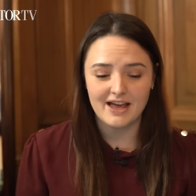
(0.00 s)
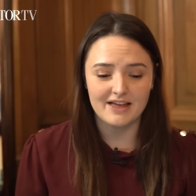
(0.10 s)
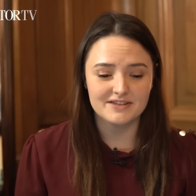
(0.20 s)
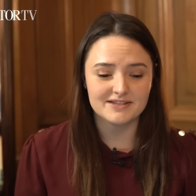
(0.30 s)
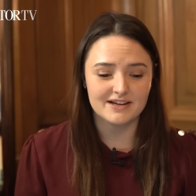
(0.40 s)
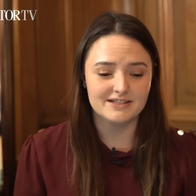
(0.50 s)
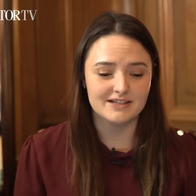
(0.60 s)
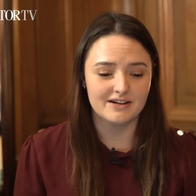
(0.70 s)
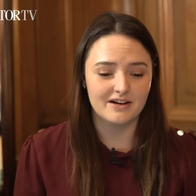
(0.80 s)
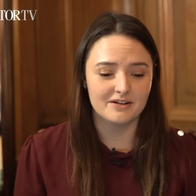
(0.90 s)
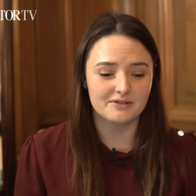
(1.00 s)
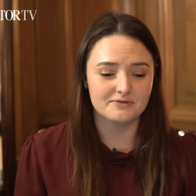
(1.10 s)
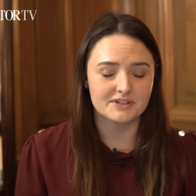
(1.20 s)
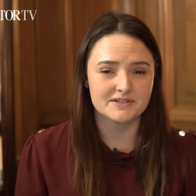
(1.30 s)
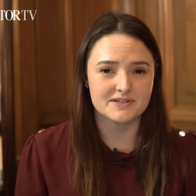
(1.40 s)
and this idea
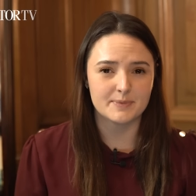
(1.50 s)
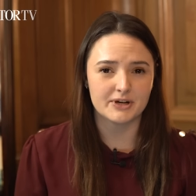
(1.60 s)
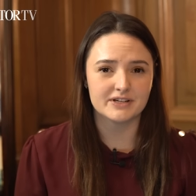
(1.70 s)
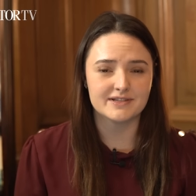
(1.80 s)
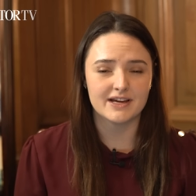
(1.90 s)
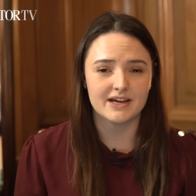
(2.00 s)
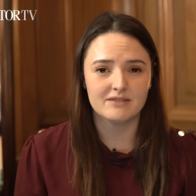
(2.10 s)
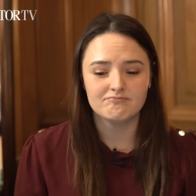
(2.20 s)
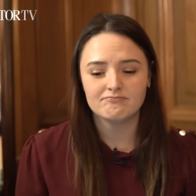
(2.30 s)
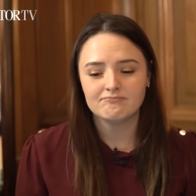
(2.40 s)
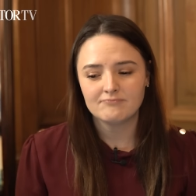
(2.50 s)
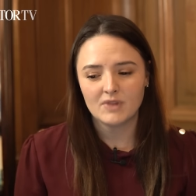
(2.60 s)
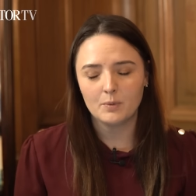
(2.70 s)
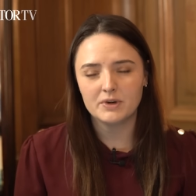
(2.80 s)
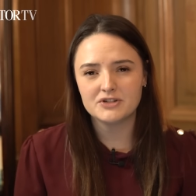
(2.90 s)
of conspiracy.
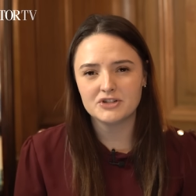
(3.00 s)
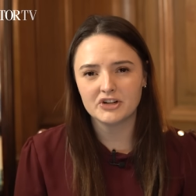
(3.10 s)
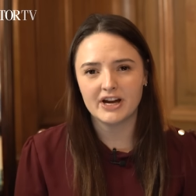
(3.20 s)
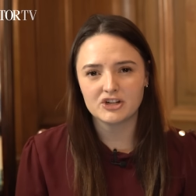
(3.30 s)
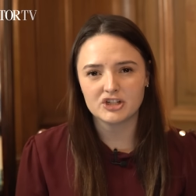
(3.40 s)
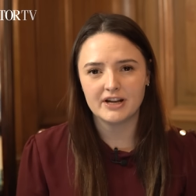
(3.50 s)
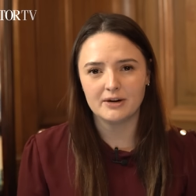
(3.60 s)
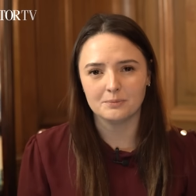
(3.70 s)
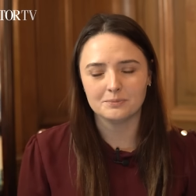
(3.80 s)
What is your reaction now?